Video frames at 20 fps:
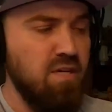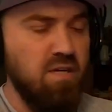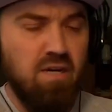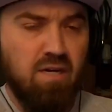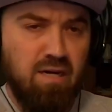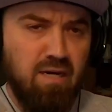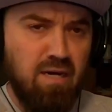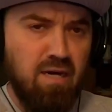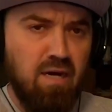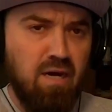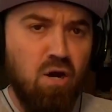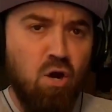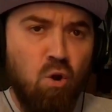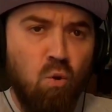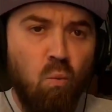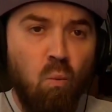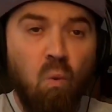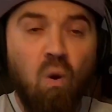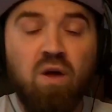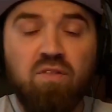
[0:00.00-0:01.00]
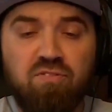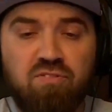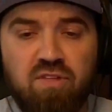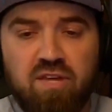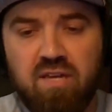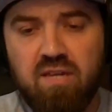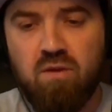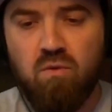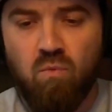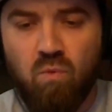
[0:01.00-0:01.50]
One
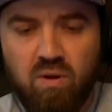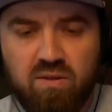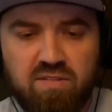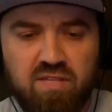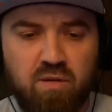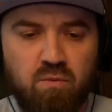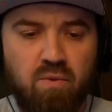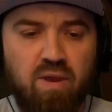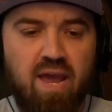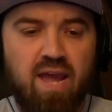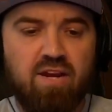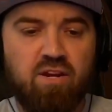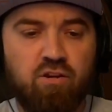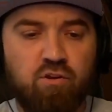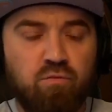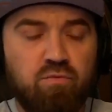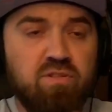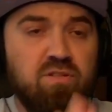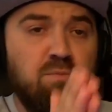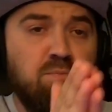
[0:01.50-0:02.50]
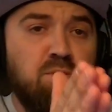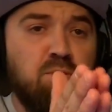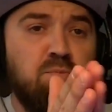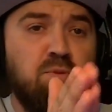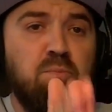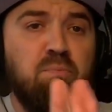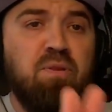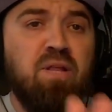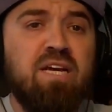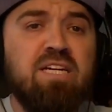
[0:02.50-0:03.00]
thing we had to do,
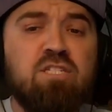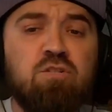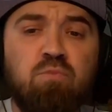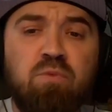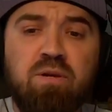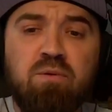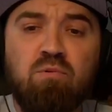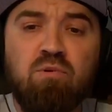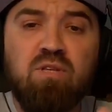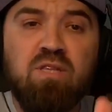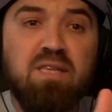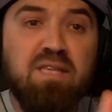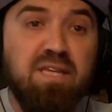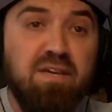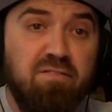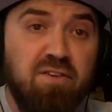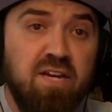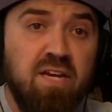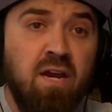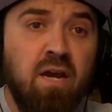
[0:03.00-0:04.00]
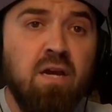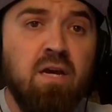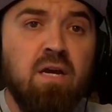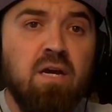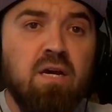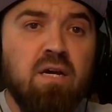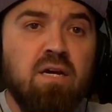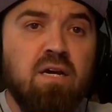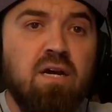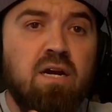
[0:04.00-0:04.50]
the place we were living
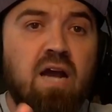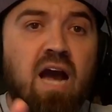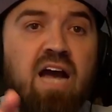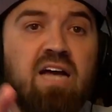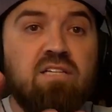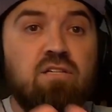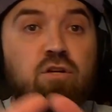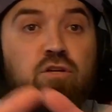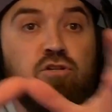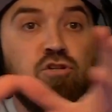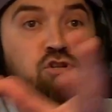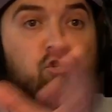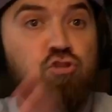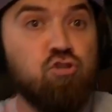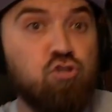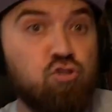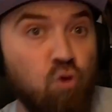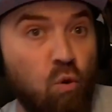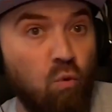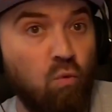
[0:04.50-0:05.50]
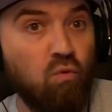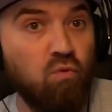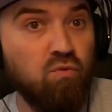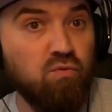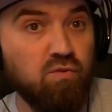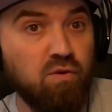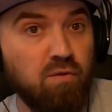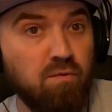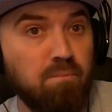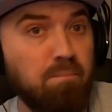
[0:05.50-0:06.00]
got
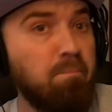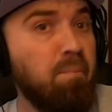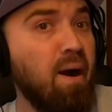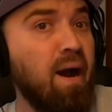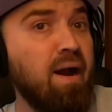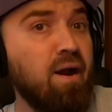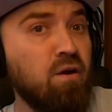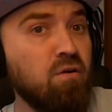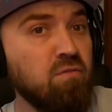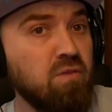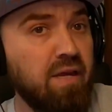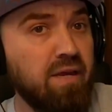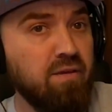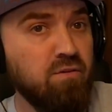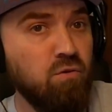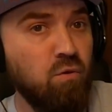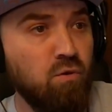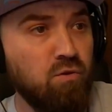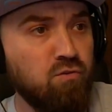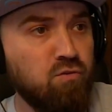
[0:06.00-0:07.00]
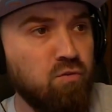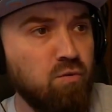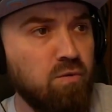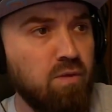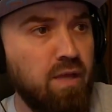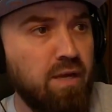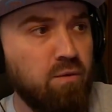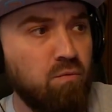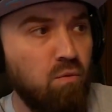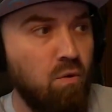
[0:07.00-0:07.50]
sold by our landlord. So we're
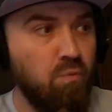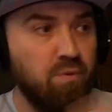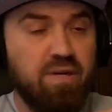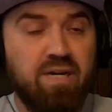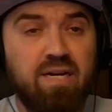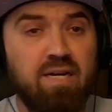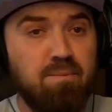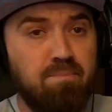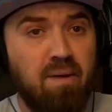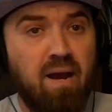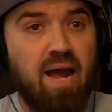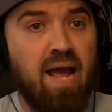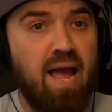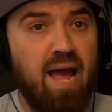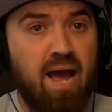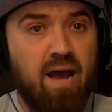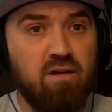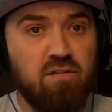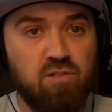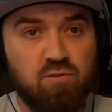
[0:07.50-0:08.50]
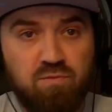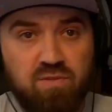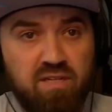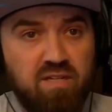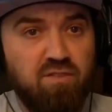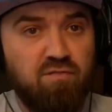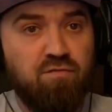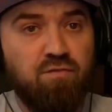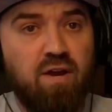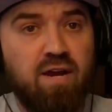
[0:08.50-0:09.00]
like, well, we need to buy a house. We need
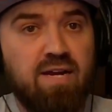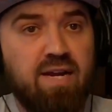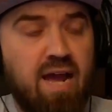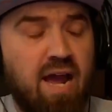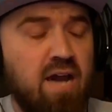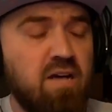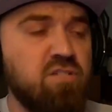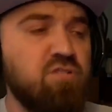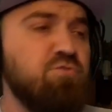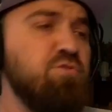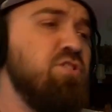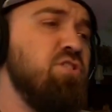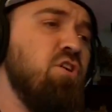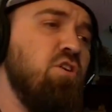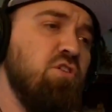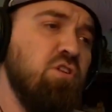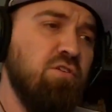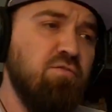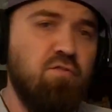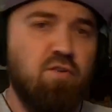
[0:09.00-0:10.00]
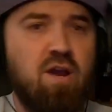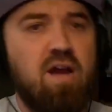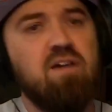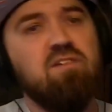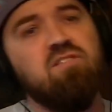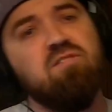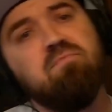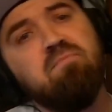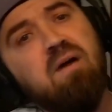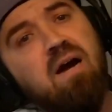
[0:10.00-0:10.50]
to find a house. So we started looking for a
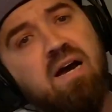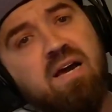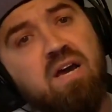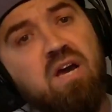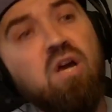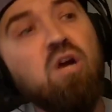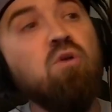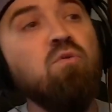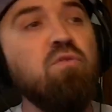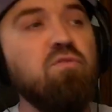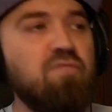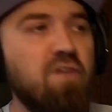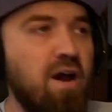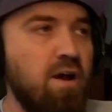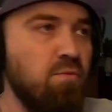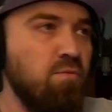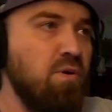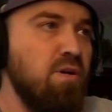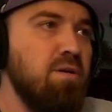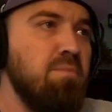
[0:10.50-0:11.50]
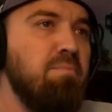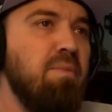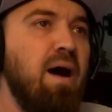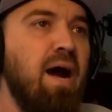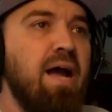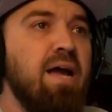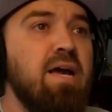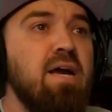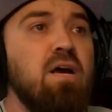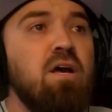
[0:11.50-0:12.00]
house to buy. We found one to
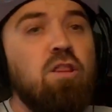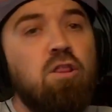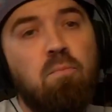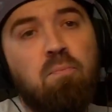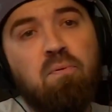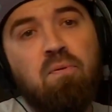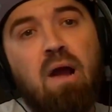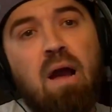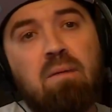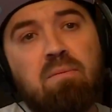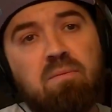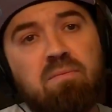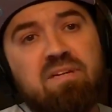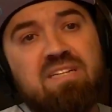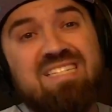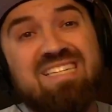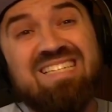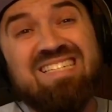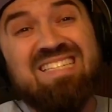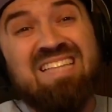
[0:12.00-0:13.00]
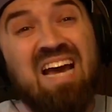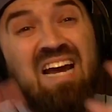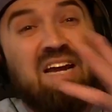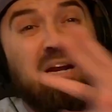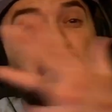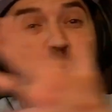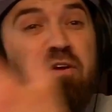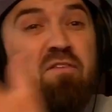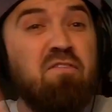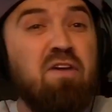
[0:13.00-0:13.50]
buy. The problem is it's not going to
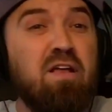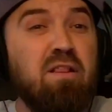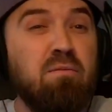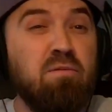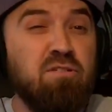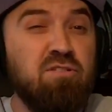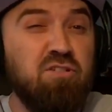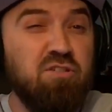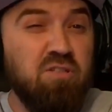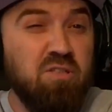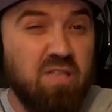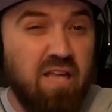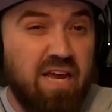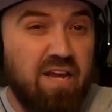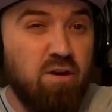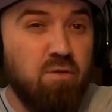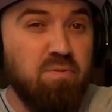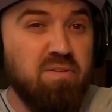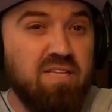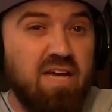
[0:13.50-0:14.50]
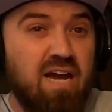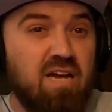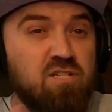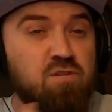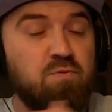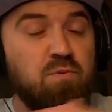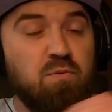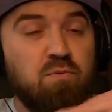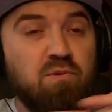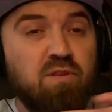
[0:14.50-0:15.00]
be available till later, but the house
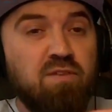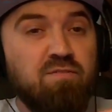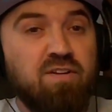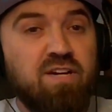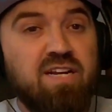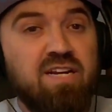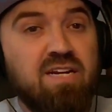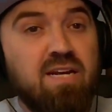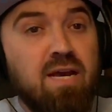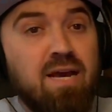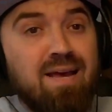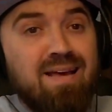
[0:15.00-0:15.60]
we were living in